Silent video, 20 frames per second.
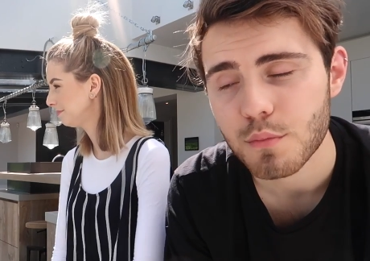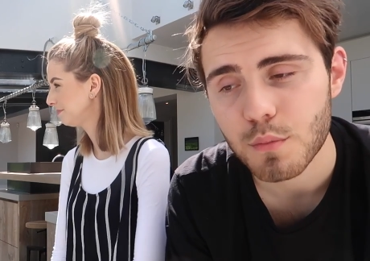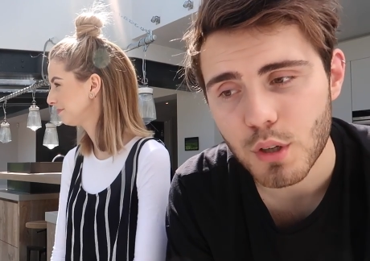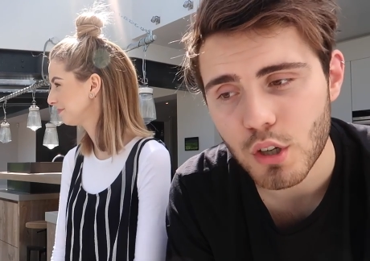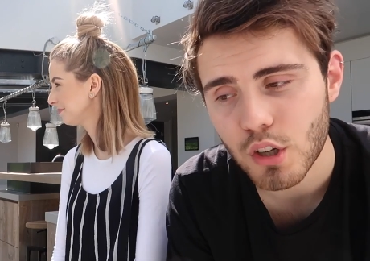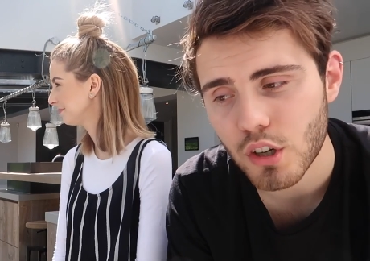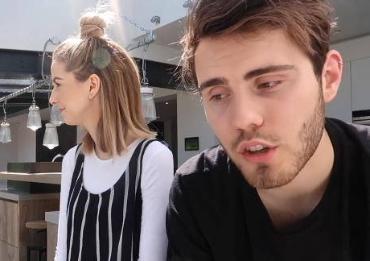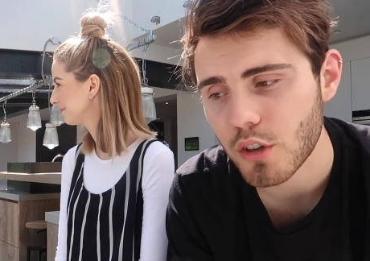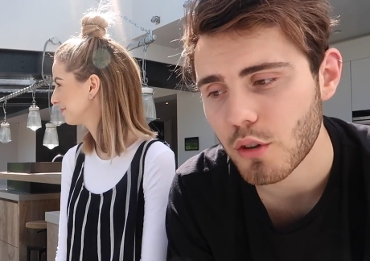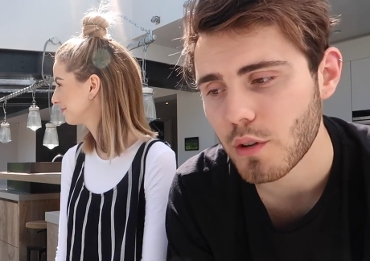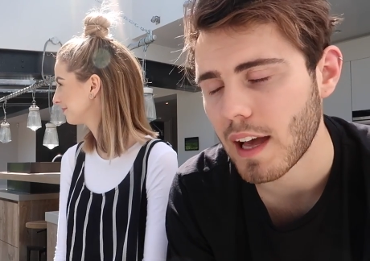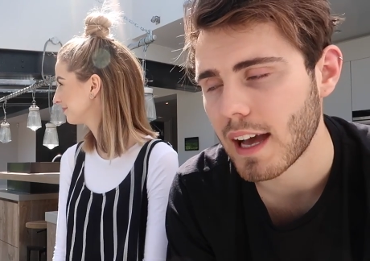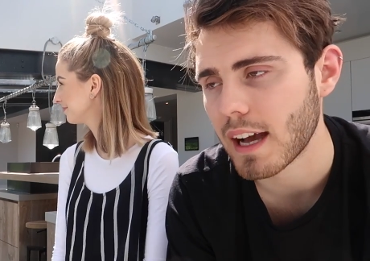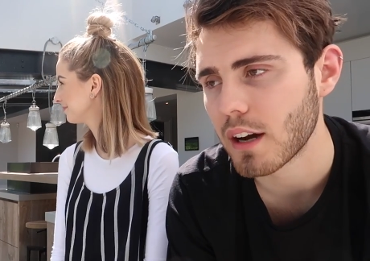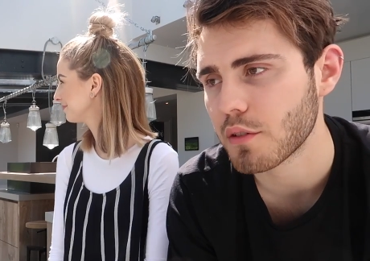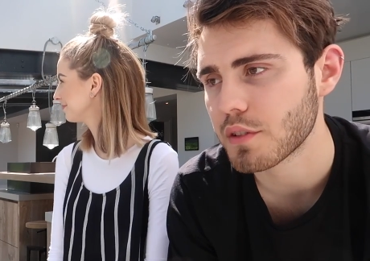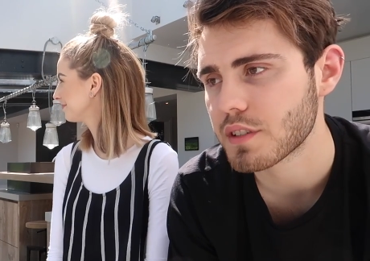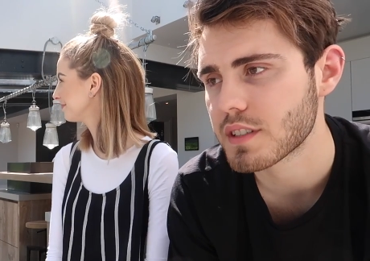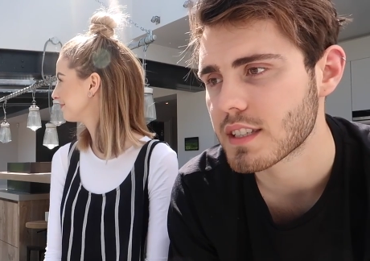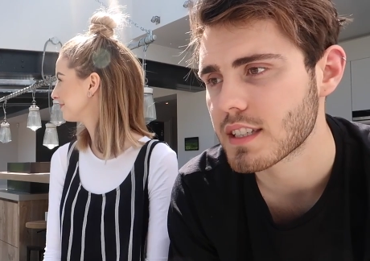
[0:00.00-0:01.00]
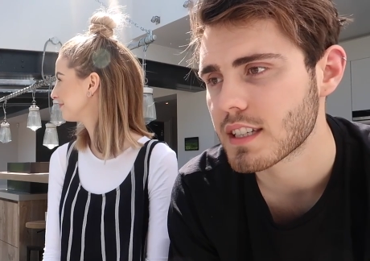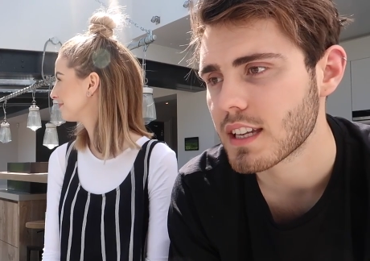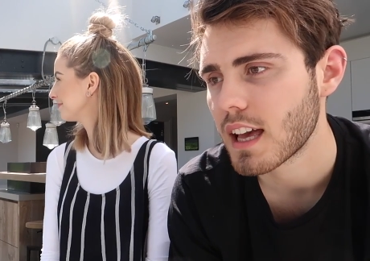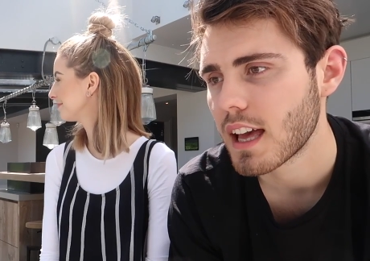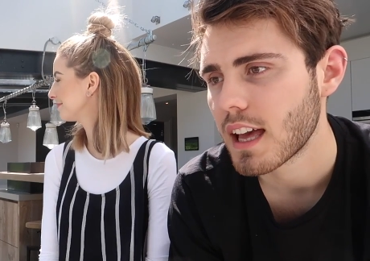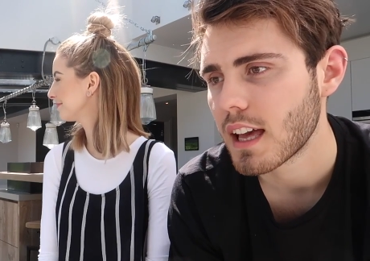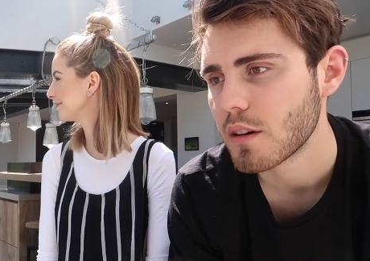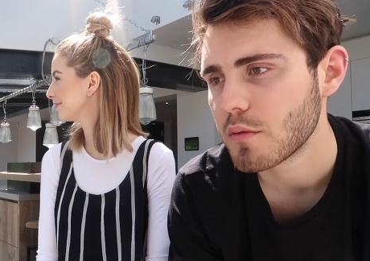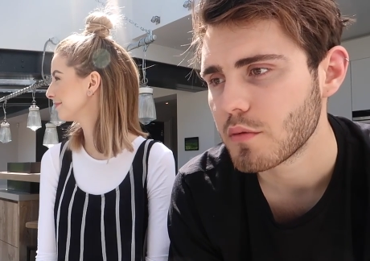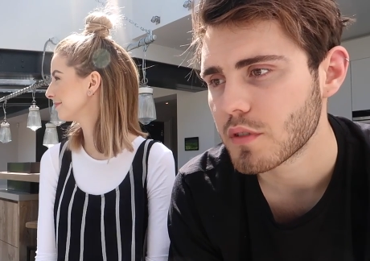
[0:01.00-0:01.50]
Speaker 1: We've got a new
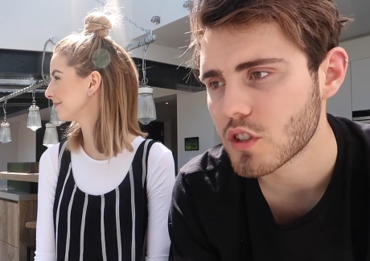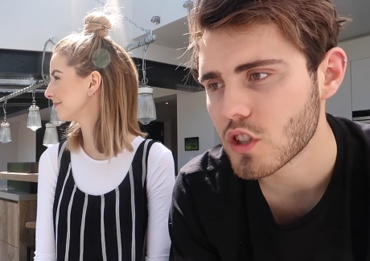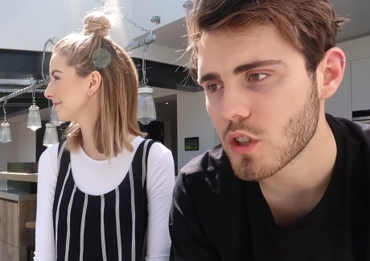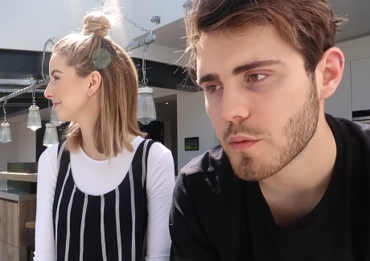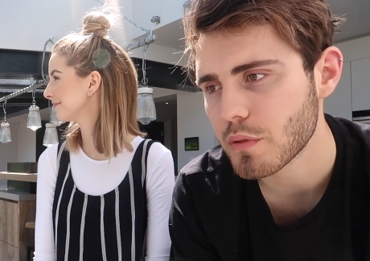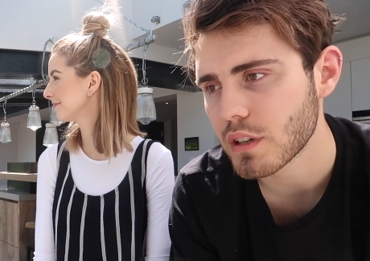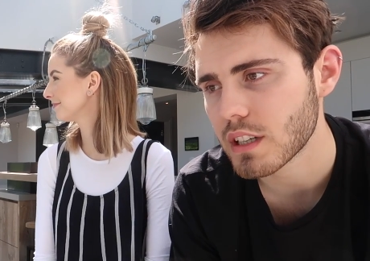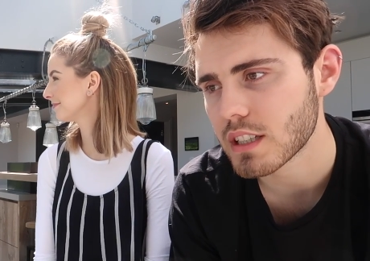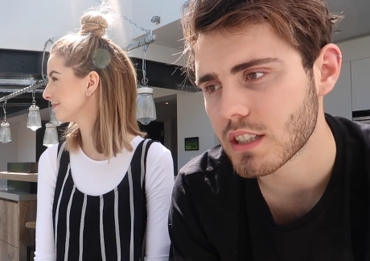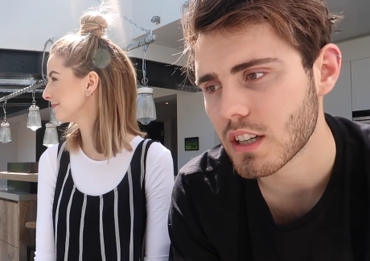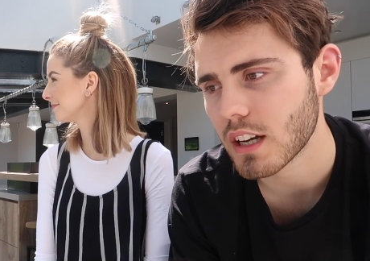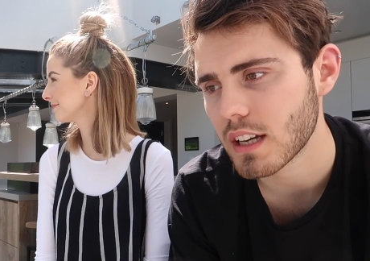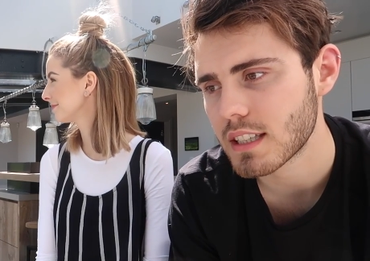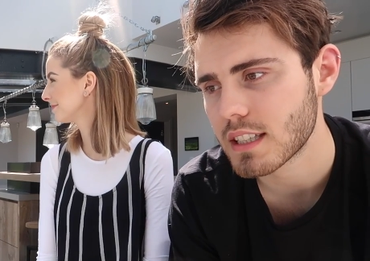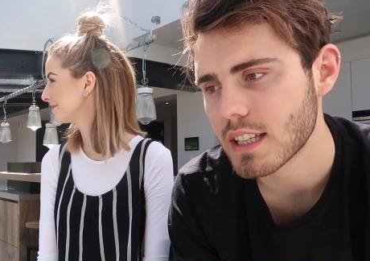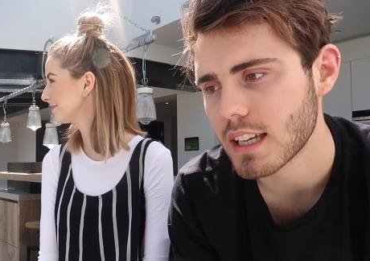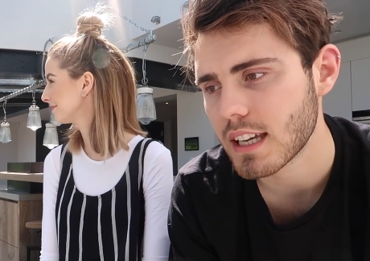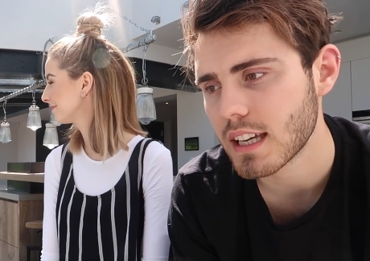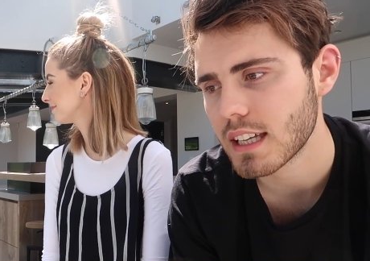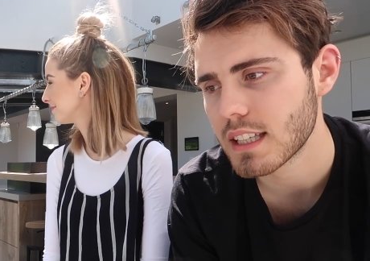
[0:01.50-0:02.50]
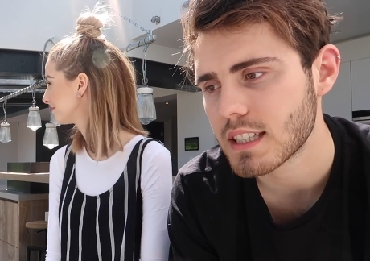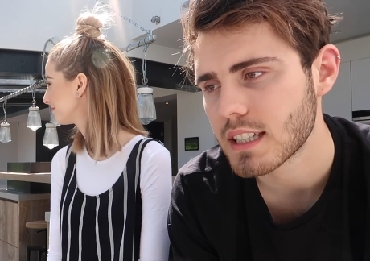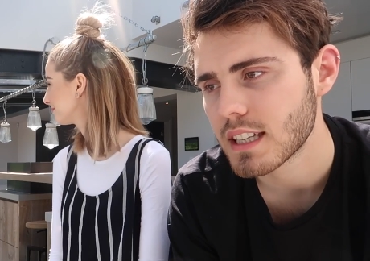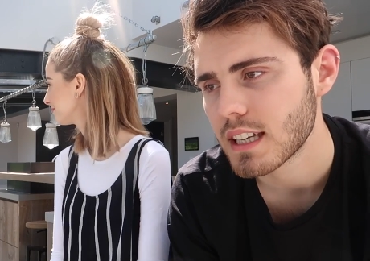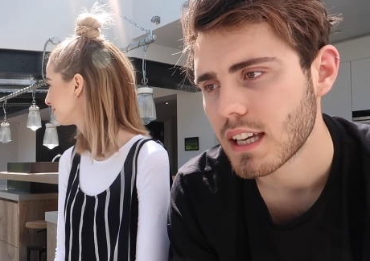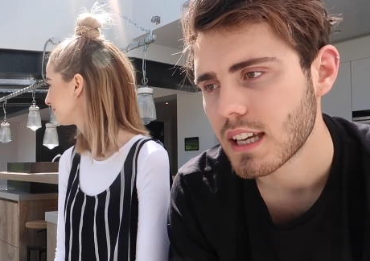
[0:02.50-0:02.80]
house, super excited,